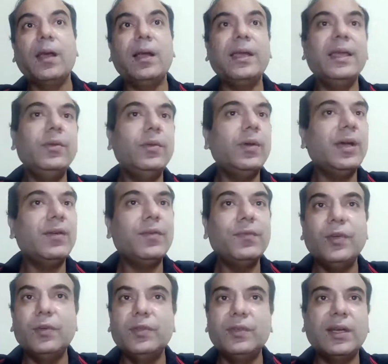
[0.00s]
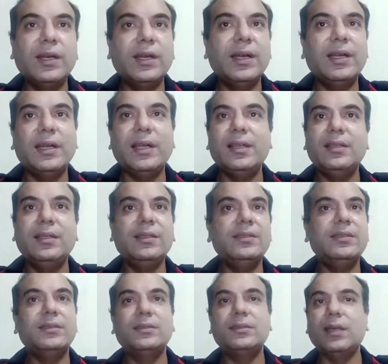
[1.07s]
Again, you have a future.
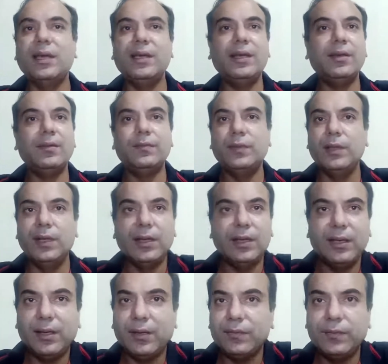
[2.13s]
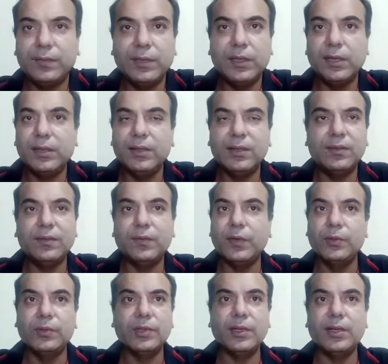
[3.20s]
This I love this future
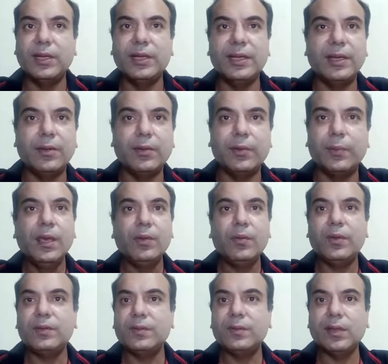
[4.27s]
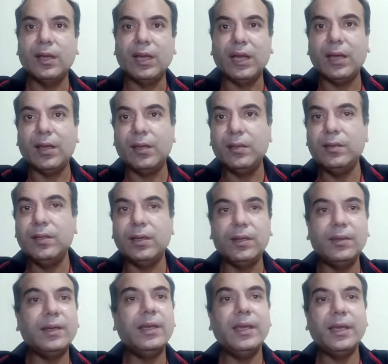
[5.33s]
telco, because the
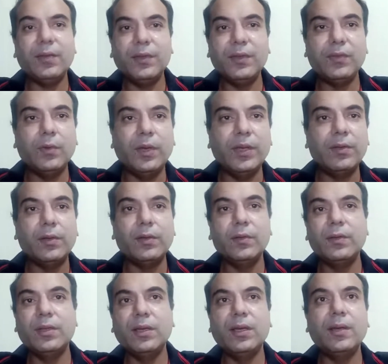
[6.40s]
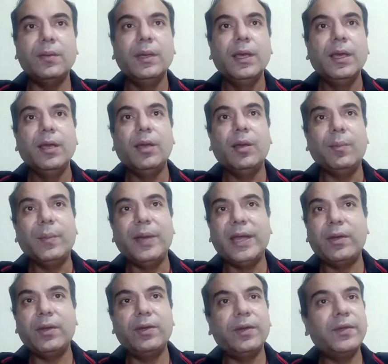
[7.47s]
other day I was going through the
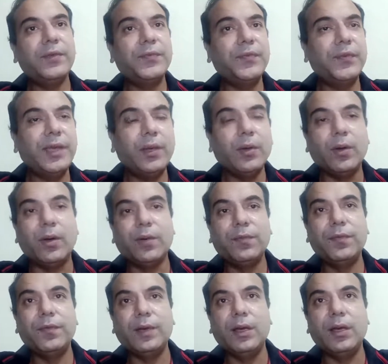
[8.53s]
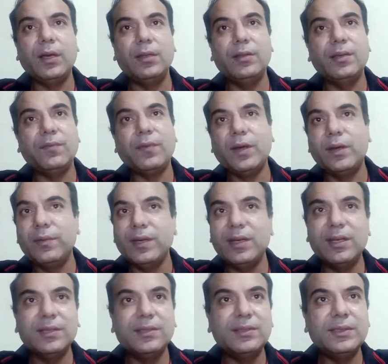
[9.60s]
biography of the
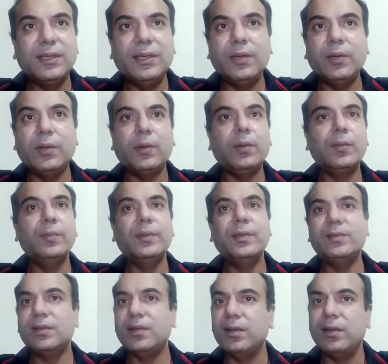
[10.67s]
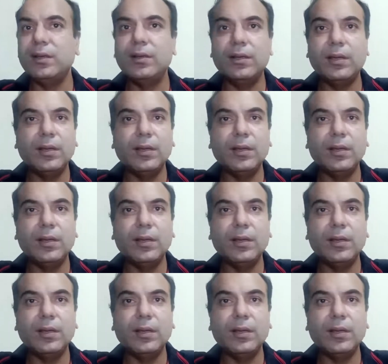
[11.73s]
founder and CEO, Mr.